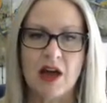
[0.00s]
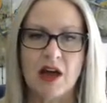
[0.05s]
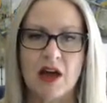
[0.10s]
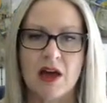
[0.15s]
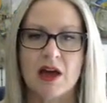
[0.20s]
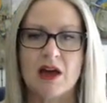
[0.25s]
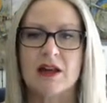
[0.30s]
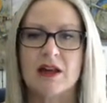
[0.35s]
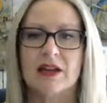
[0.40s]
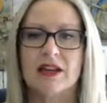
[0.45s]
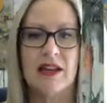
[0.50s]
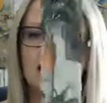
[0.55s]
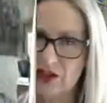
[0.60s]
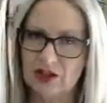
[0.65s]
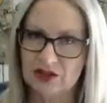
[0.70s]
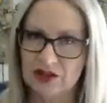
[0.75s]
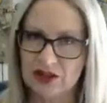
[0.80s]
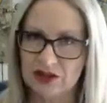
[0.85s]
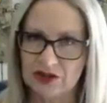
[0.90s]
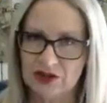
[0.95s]
It can get
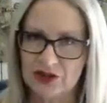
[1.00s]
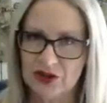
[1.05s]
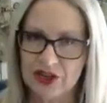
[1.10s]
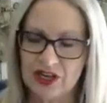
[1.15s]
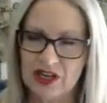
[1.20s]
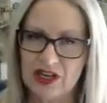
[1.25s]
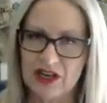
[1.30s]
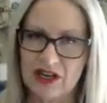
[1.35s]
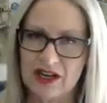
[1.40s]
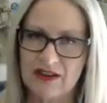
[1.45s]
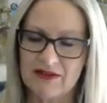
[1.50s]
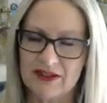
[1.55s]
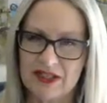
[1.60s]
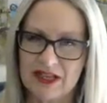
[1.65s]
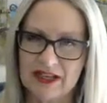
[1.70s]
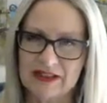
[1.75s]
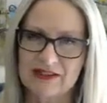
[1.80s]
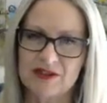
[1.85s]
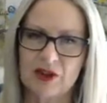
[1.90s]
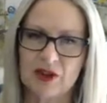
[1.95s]
a little trickier, and the
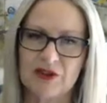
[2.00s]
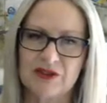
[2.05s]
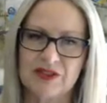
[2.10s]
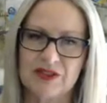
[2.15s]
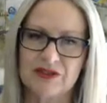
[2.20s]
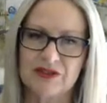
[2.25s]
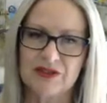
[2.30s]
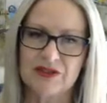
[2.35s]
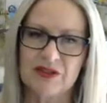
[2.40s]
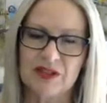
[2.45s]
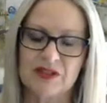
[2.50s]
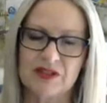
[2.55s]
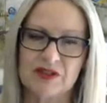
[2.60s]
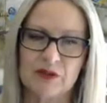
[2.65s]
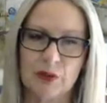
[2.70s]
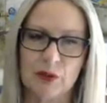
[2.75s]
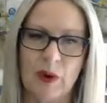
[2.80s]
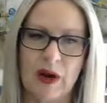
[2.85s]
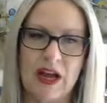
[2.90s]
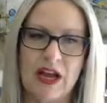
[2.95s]
text goes into this,
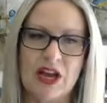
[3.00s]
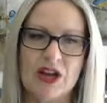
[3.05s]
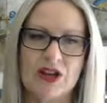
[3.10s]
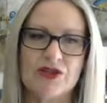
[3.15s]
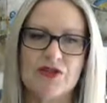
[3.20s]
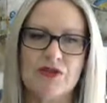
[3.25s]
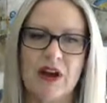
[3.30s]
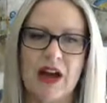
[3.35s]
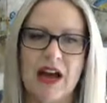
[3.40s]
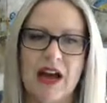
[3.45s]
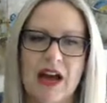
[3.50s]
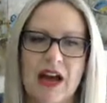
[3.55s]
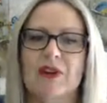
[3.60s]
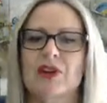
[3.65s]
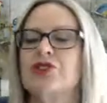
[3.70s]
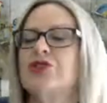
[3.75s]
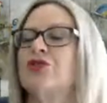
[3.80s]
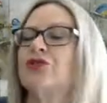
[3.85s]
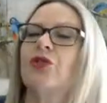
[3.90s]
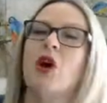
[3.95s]
where you have
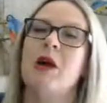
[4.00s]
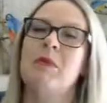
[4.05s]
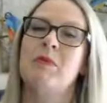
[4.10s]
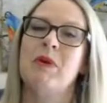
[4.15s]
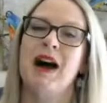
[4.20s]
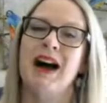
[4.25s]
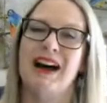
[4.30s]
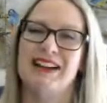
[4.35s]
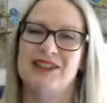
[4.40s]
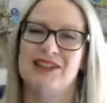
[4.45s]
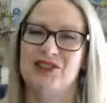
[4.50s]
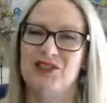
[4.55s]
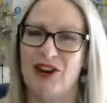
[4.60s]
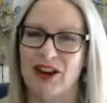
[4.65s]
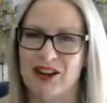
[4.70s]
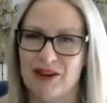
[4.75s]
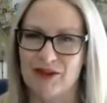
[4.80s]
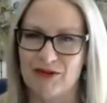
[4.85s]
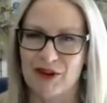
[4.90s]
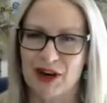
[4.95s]
a
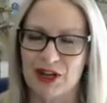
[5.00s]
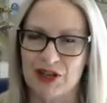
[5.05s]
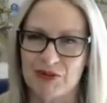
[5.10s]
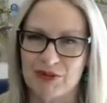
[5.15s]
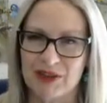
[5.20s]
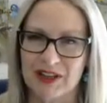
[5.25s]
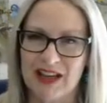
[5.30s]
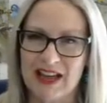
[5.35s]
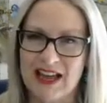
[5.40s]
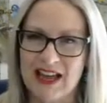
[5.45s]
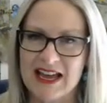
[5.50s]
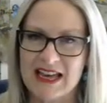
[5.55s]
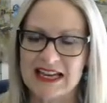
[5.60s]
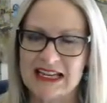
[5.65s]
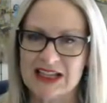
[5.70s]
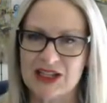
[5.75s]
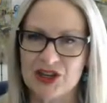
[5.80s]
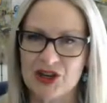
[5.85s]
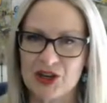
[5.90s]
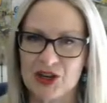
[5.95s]
tripartite arrangement
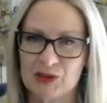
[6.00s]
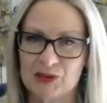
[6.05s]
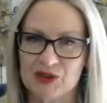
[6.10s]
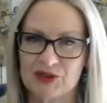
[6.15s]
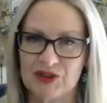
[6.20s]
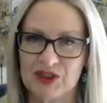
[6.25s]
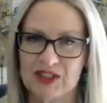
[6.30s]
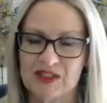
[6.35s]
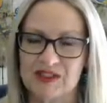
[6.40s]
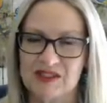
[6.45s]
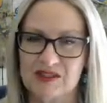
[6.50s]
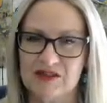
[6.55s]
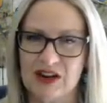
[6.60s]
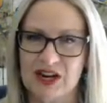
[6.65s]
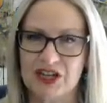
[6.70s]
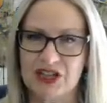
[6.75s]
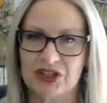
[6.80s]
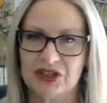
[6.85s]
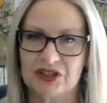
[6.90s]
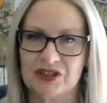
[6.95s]
in terms of
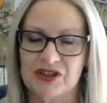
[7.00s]
consideration.